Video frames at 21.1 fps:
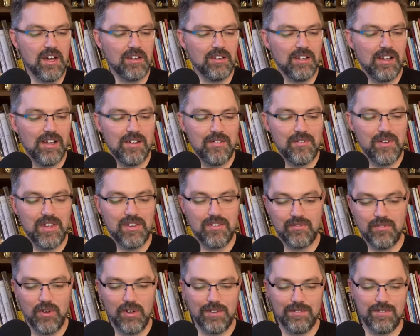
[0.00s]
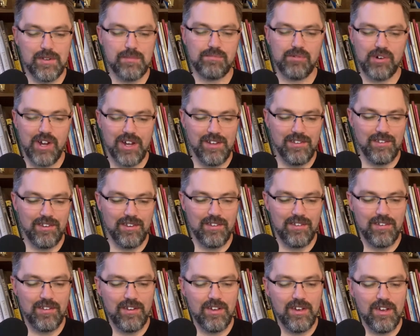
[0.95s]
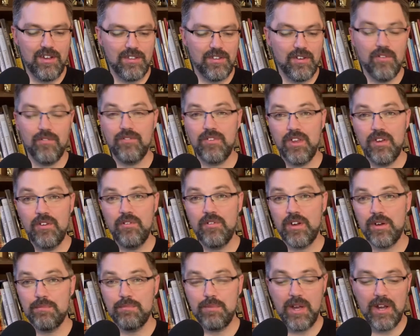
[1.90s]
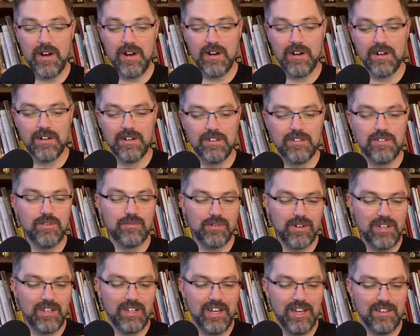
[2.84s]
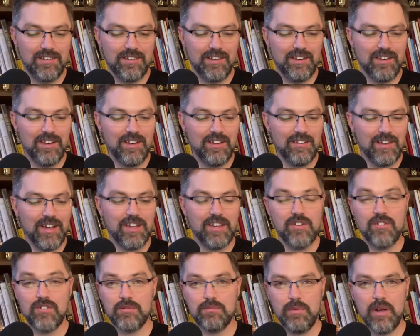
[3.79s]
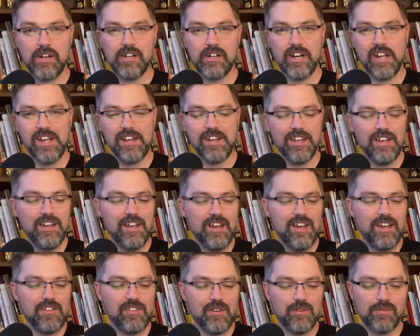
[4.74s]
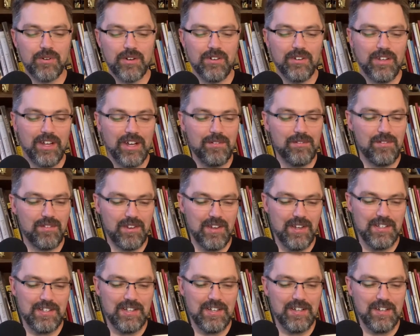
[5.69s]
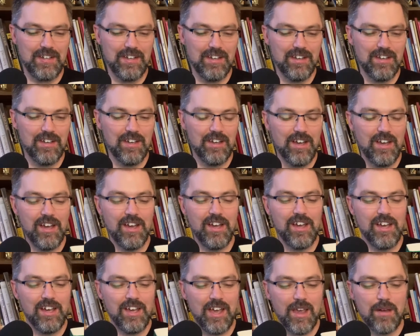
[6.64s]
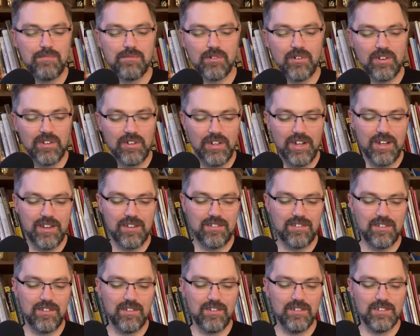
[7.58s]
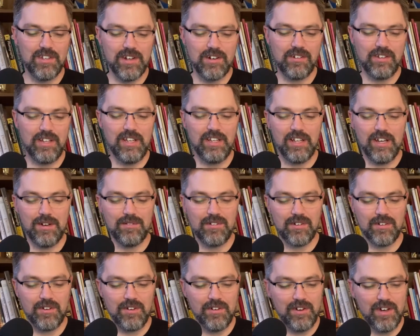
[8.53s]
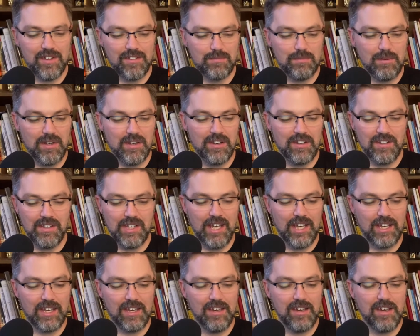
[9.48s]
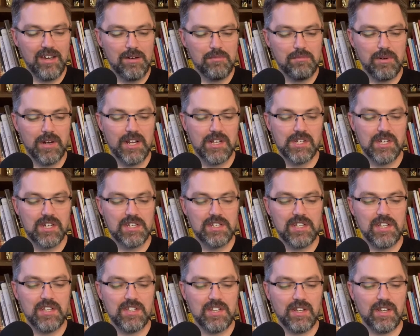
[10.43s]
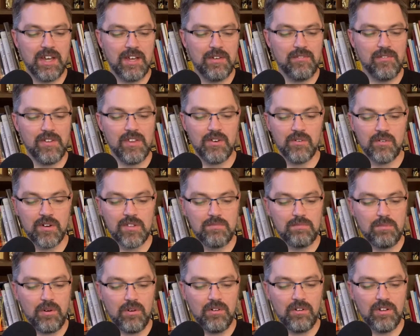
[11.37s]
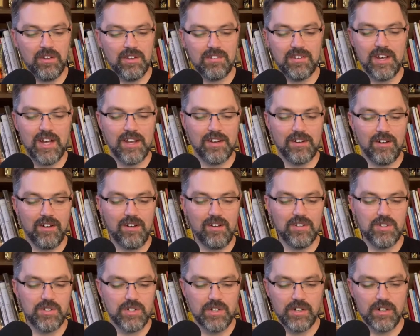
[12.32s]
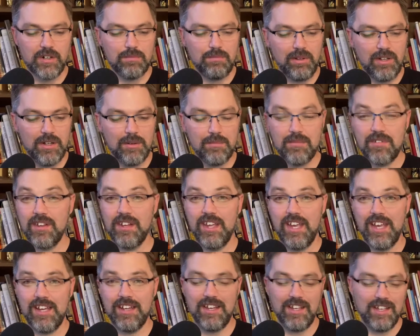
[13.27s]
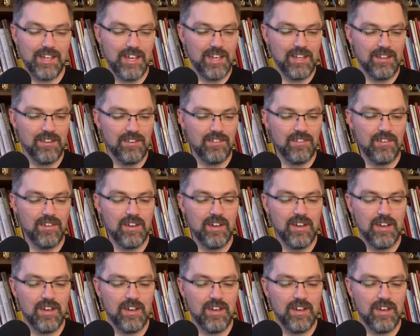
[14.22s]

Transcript: Love is full of surprises, though few compare to realizing that you are marrying the real-life Santa. April Claus dearly loves her new husband, Nick, but adjusting to life in the North Pole is not all sugar plums and candy canes,